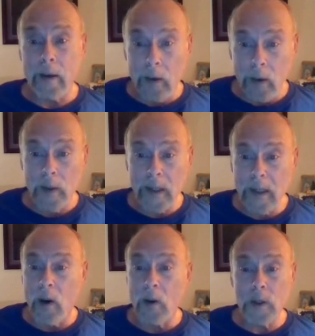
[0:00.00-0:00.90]
all.
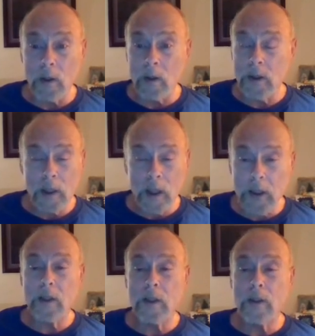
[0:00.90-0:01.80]
He also
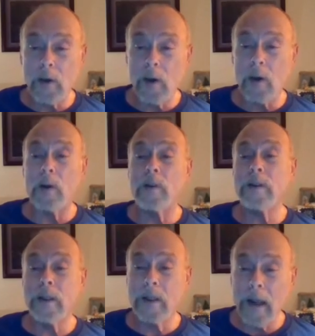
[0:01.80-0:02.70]
just saw
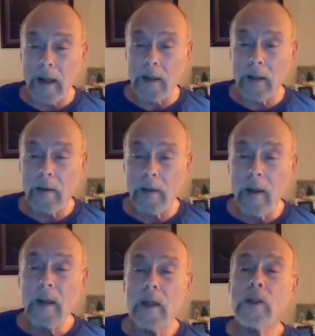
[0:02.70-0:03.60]
death.
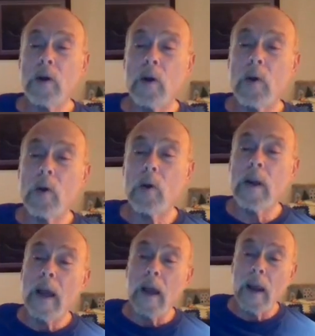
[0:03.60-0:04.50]
So
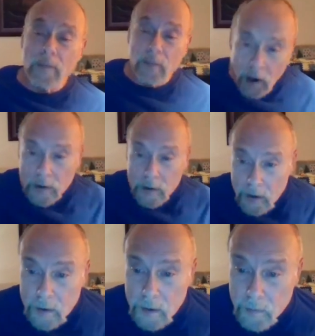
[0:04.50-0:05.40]
he
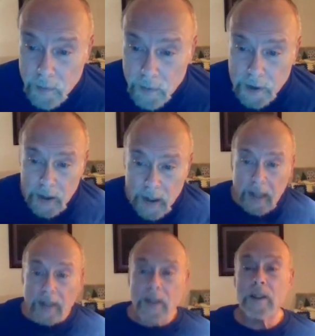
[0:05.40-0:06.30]
flunked the
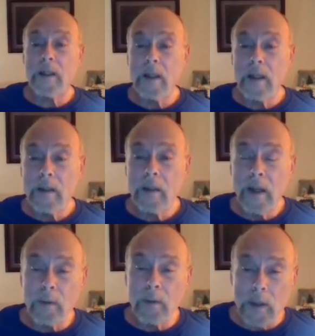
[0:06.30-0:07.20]
test
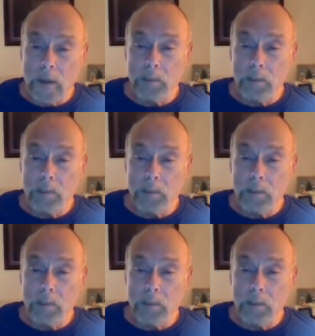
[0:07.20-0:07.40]
that was